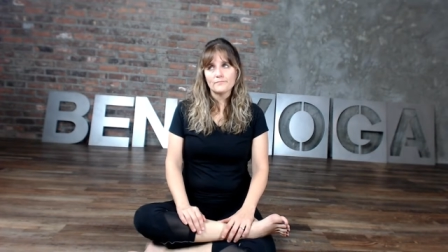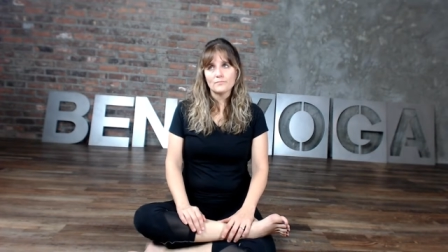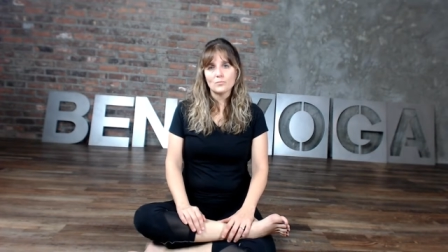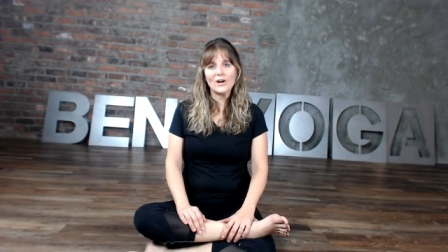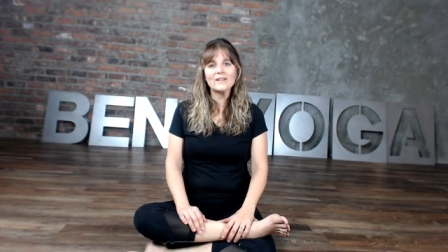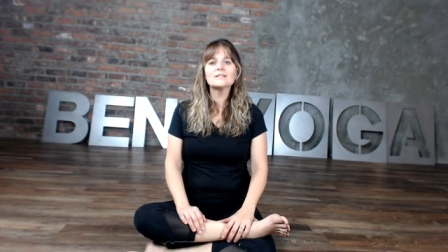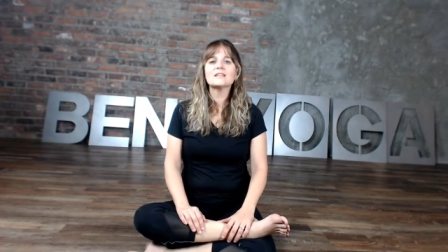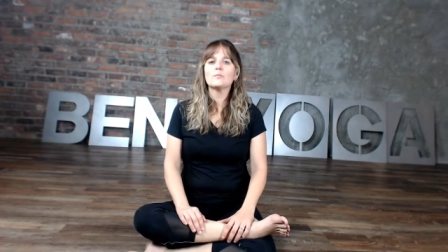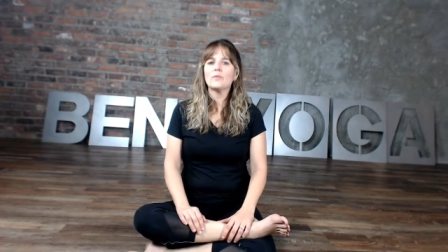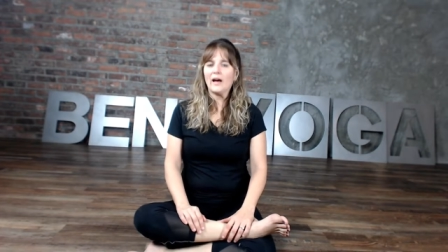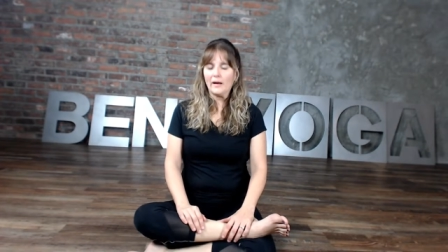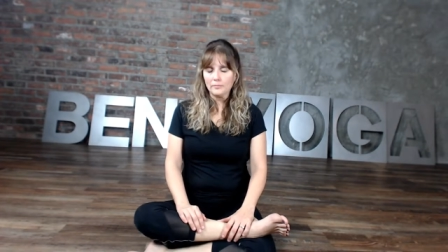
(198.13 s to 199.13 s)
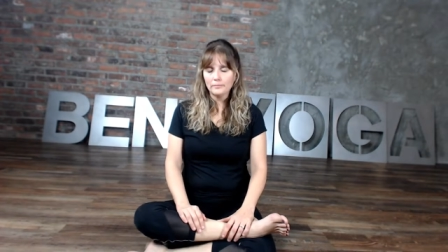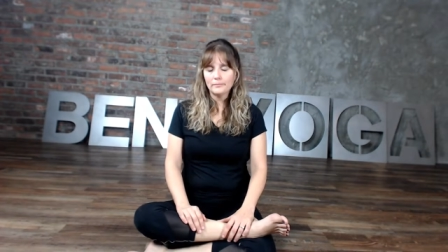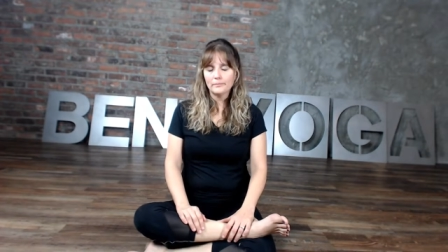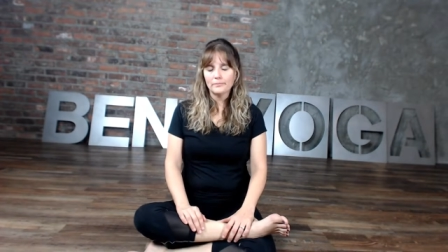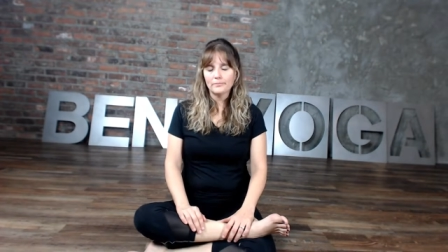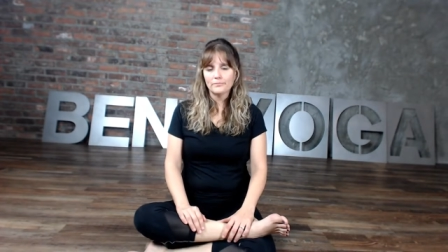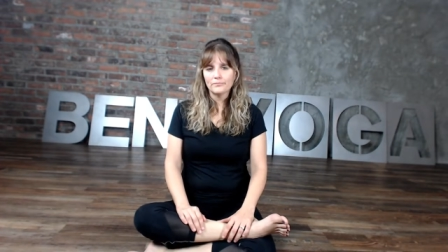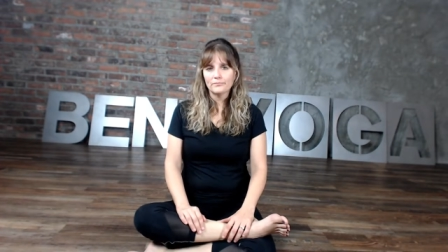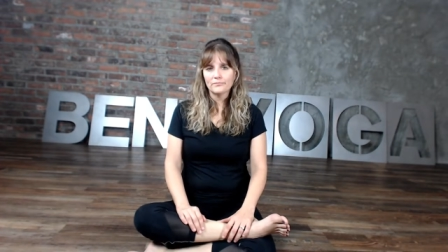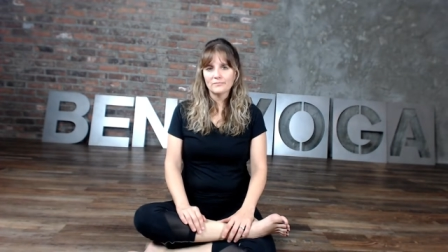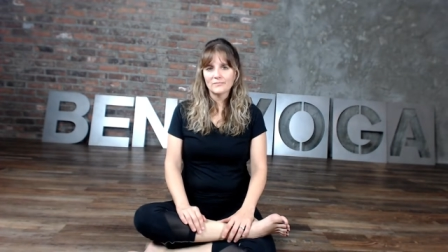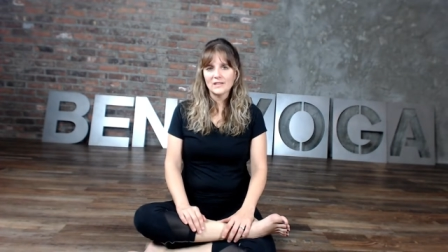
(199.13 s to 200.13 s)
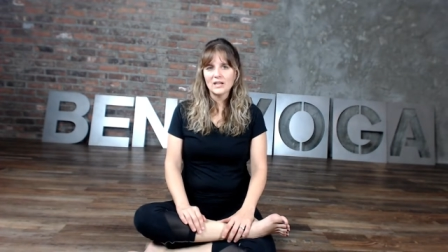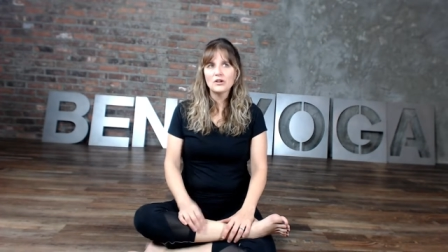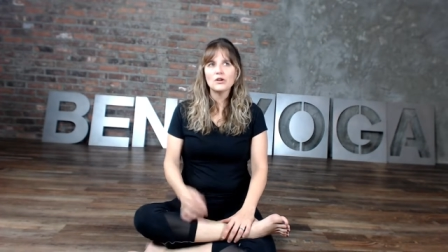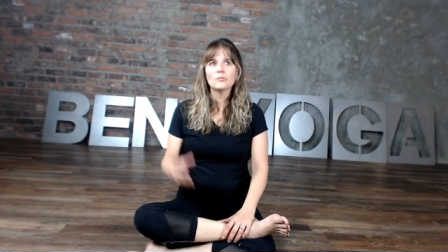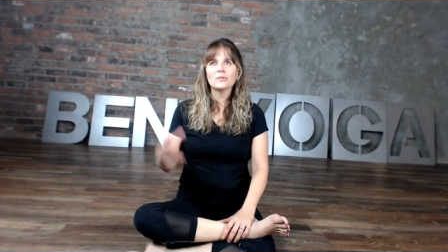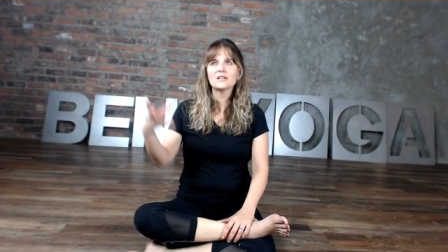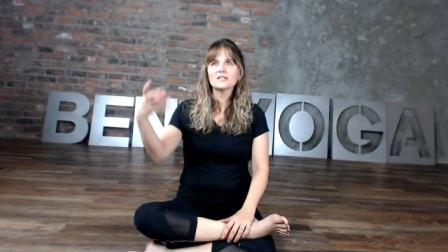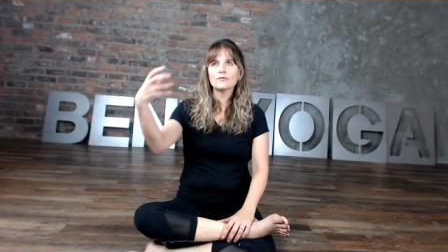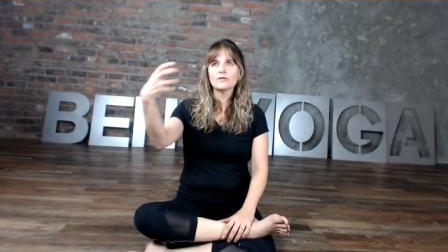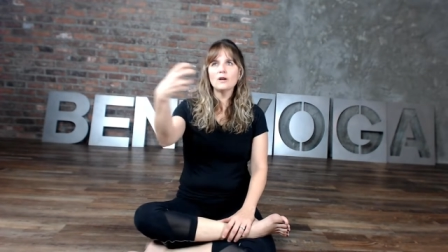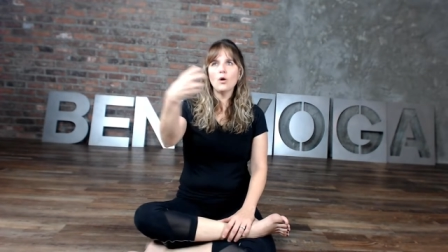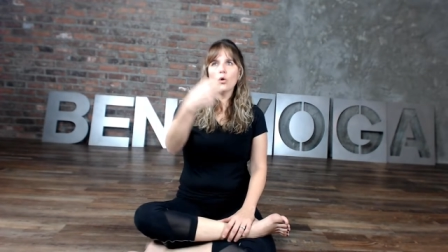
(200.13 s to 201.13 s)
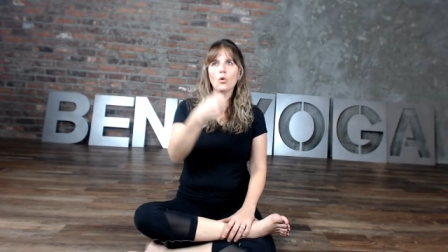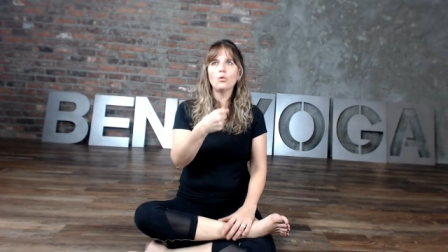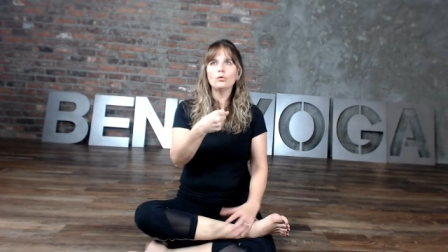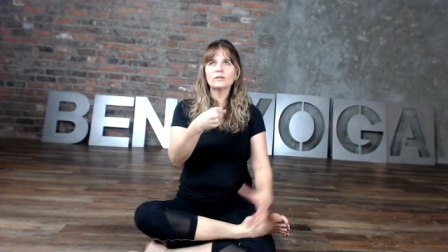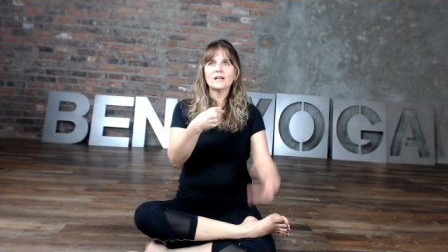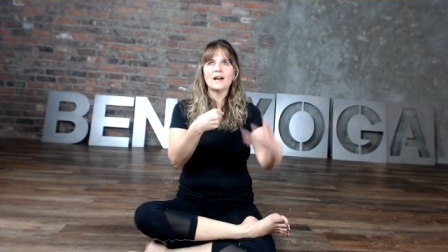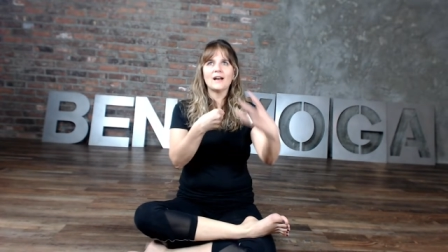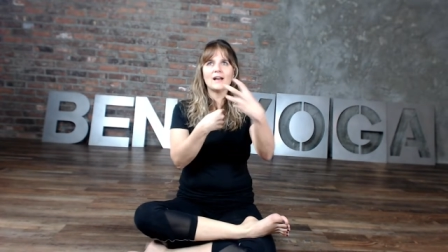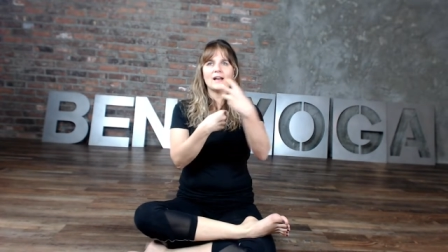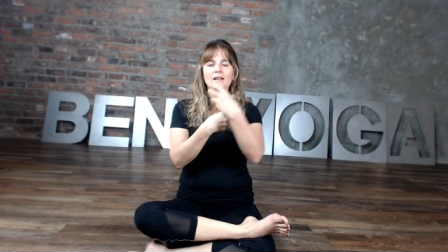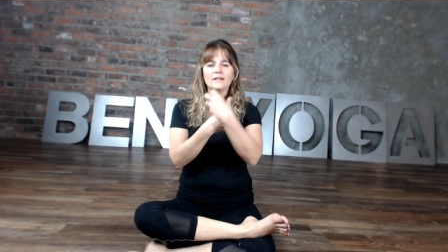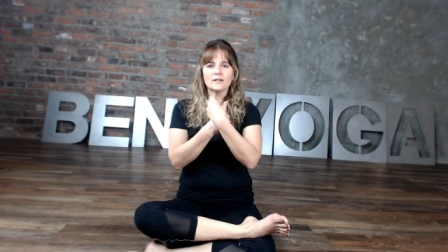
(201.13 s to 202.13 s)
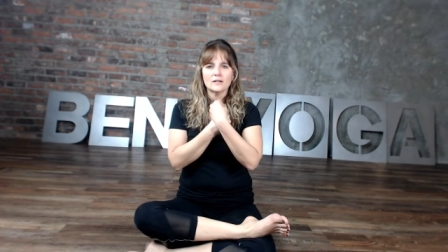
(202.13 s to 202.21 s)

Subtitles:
Why is that bad? Because if we hold on